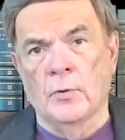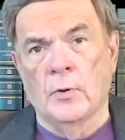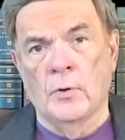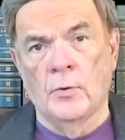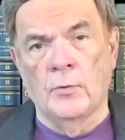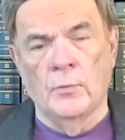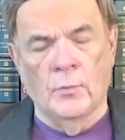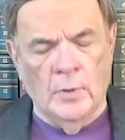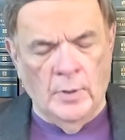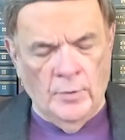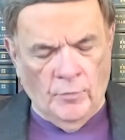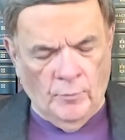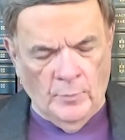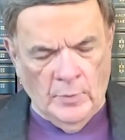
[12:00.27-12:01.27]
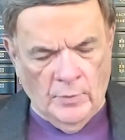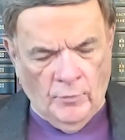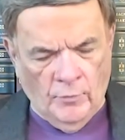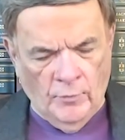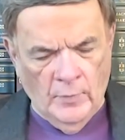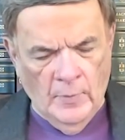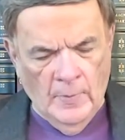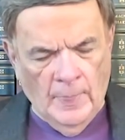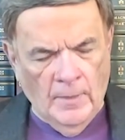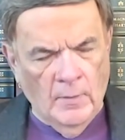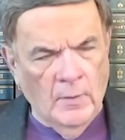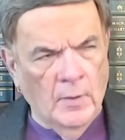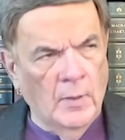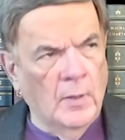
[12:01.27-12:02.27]
and a new cosmos.
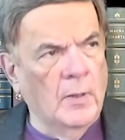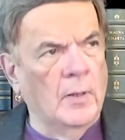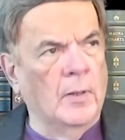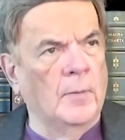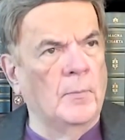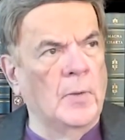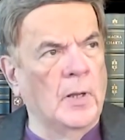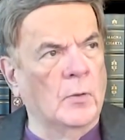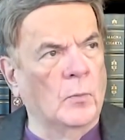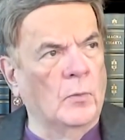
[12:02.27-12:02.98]
Man